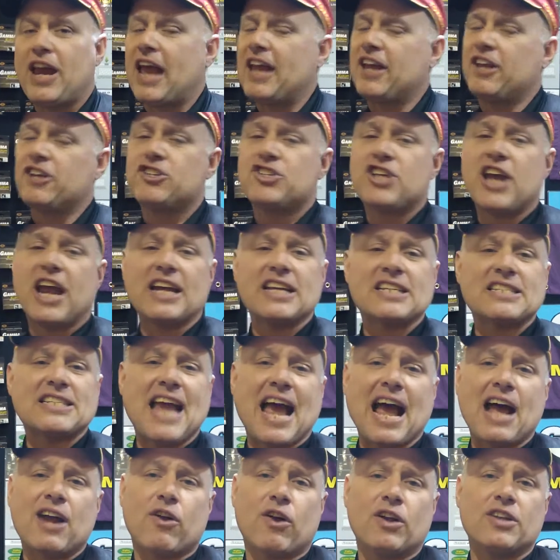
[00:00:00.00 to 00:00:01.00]
Yeah, you can check us
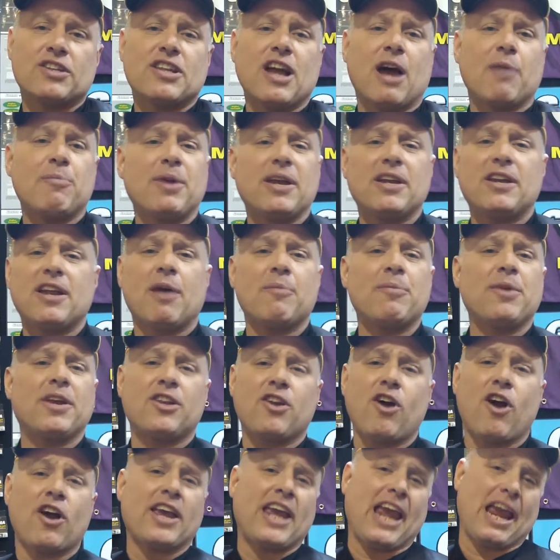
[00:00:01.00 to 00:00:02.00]
out on
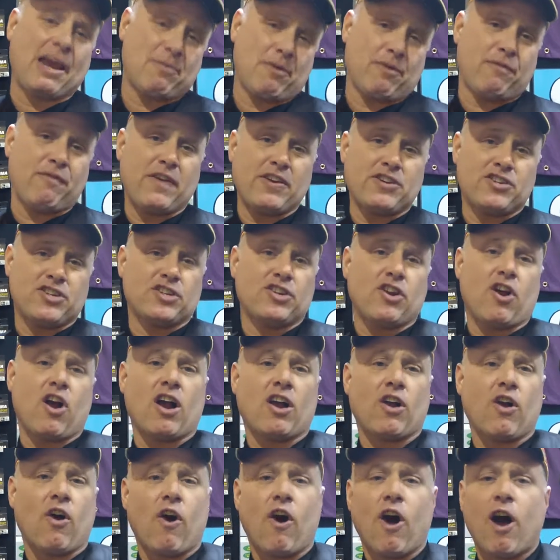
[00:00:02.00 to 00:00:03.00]

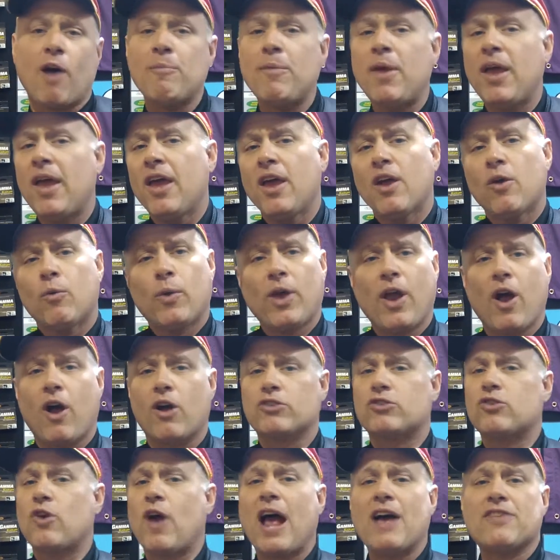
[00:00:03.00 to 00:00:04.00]
www.gammafishing.com. We
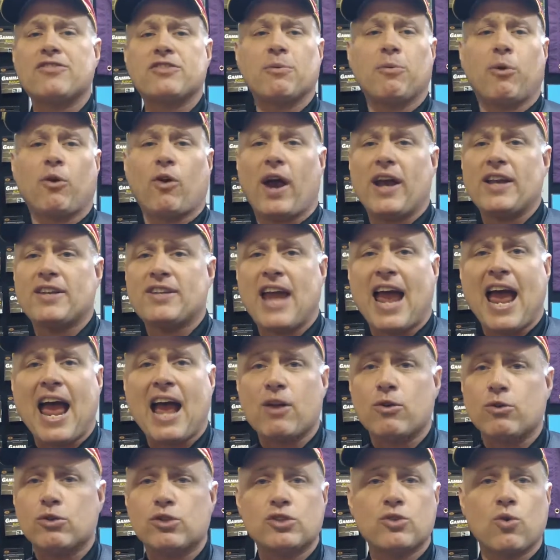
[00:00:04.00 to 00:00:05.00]
also have some great
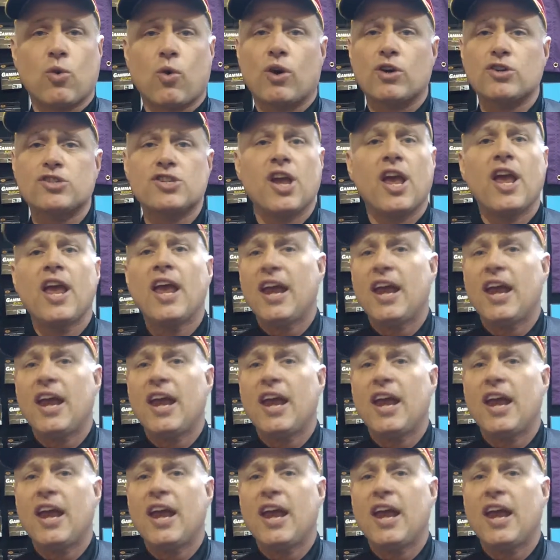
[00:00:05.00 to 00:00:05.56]
tackle stores